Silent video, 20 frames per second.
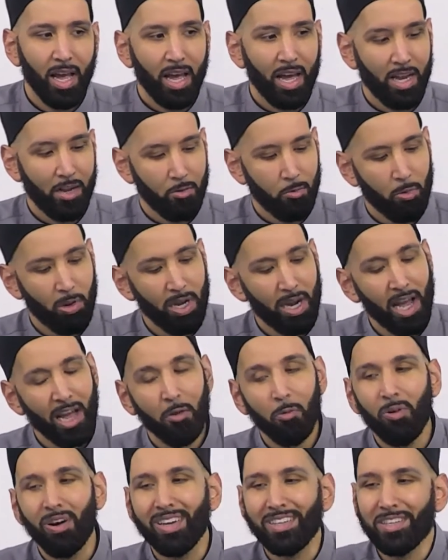and what
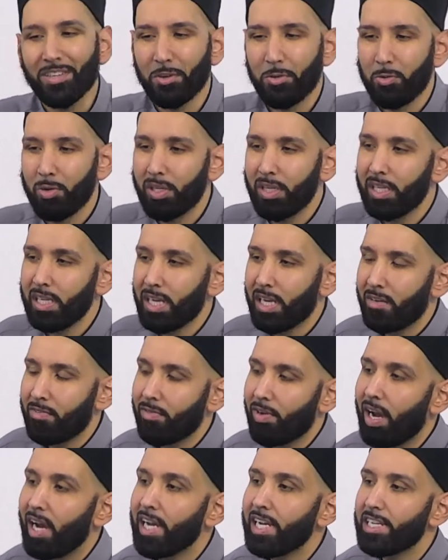I want to really
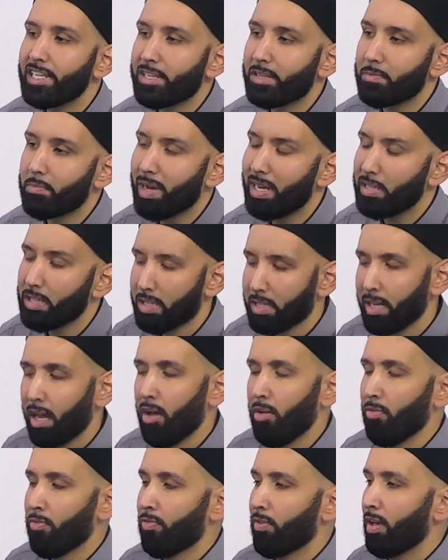advise
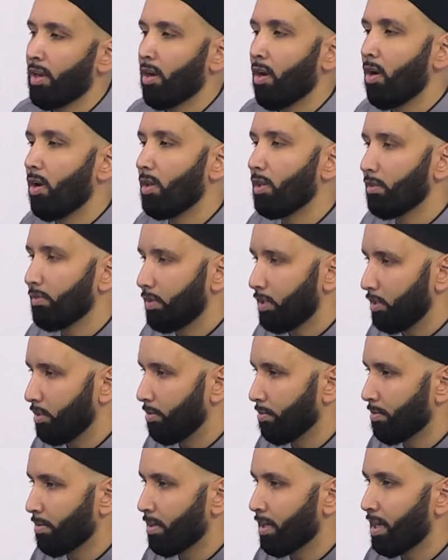myself and all of you.
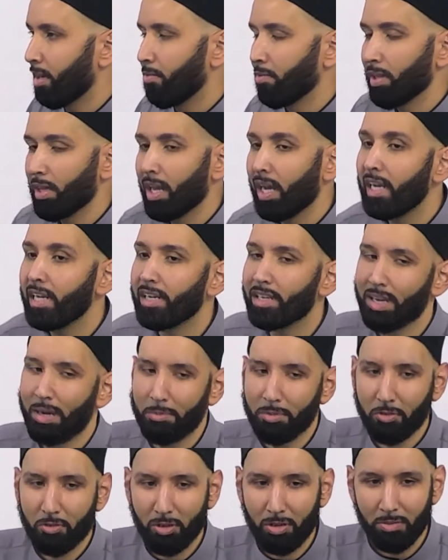And wallahi, it
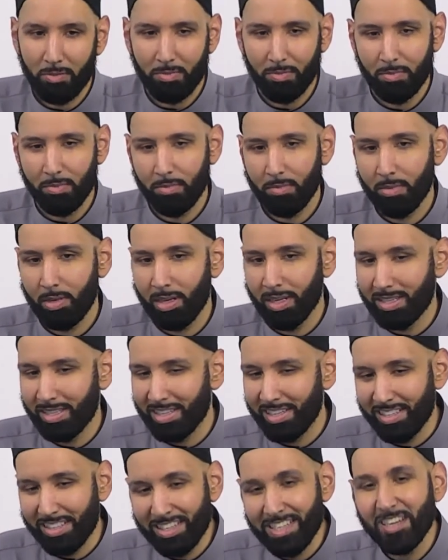comes from a
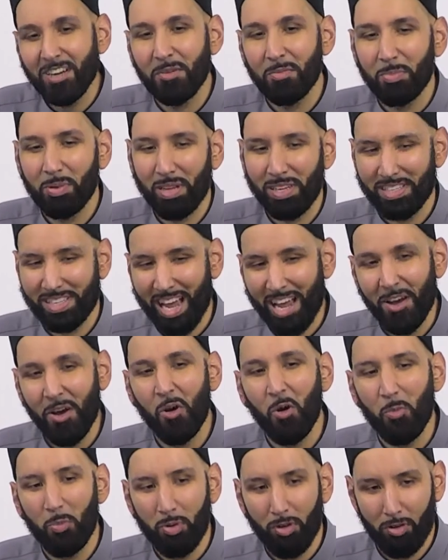sincere place, I
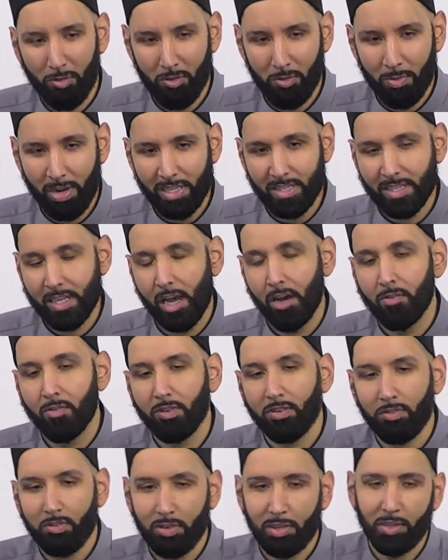hope, for
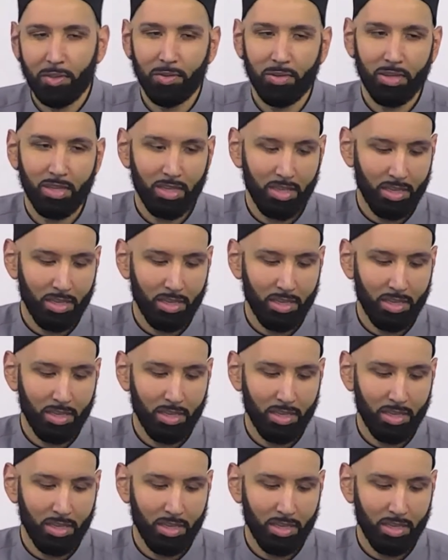myself and for you.